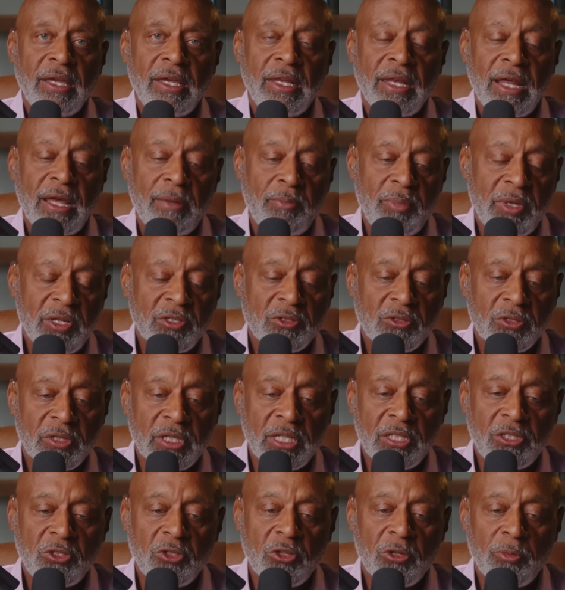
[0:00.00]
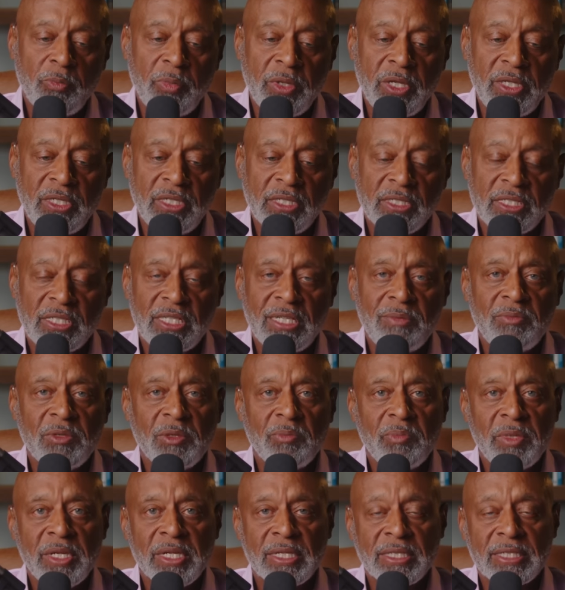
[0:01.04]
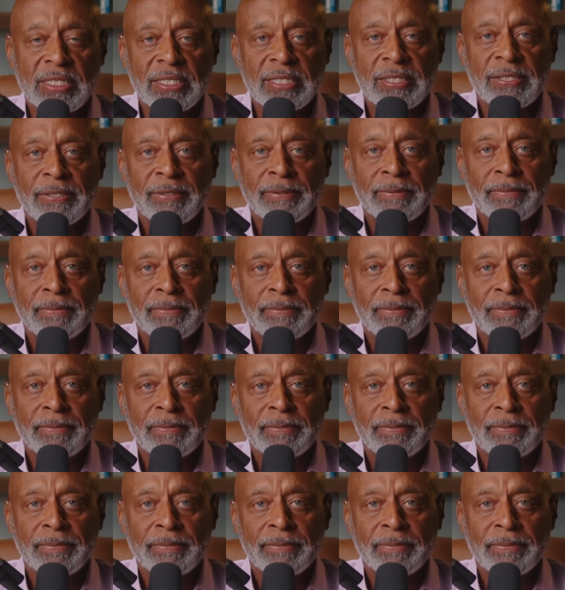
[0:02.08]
and I'd be interested to get your opinion, seem to miss.